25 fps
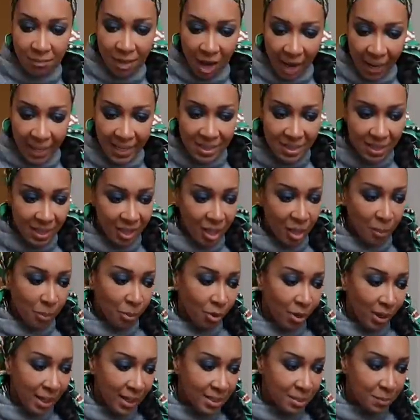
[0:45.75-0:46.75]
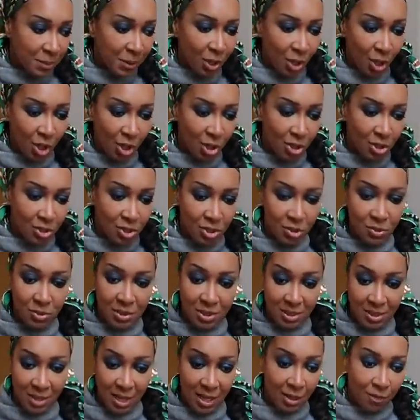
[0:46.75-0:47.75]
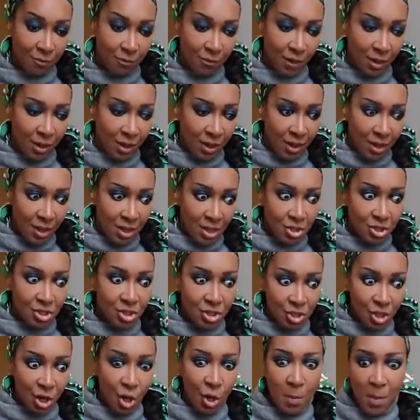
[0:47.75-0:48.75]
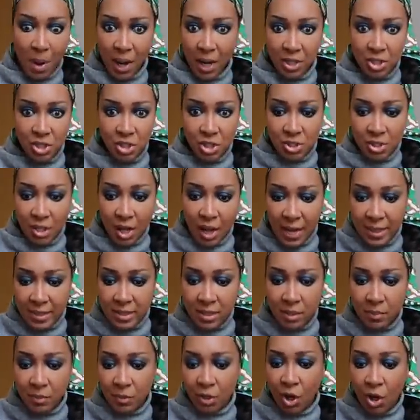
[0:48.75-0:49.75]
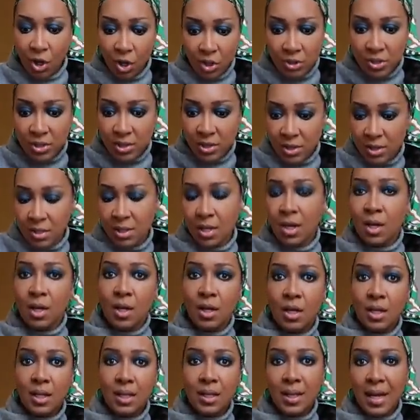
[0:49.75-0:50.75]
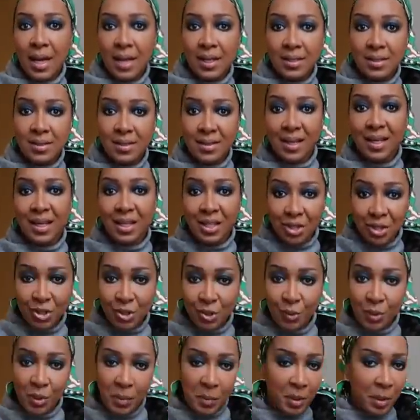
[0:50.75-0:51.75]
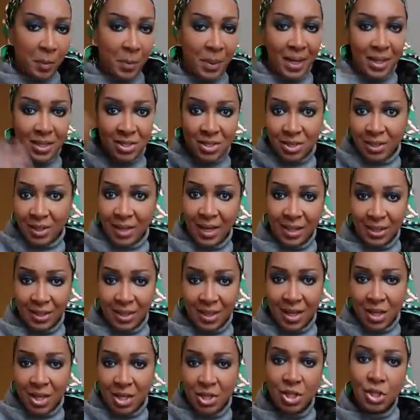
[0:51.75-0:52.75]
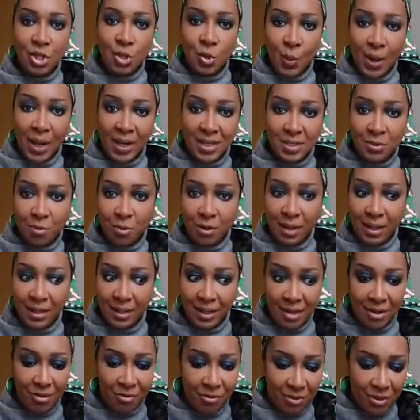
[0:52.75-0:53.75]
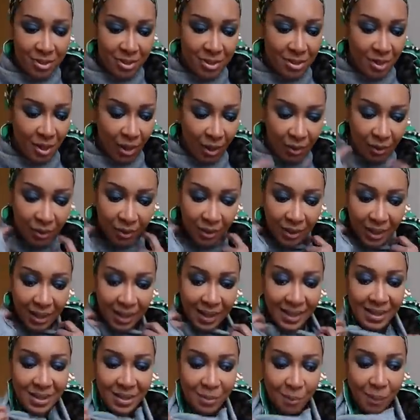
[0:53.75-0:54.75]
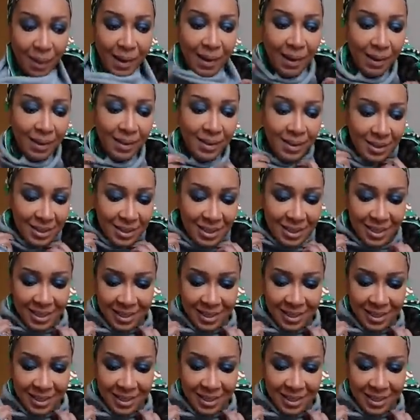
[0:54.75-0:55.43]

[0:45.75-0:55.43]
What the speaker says: high ticket price, because you save so much because the item costs less in Europe compared to like the US where I live. So anyway,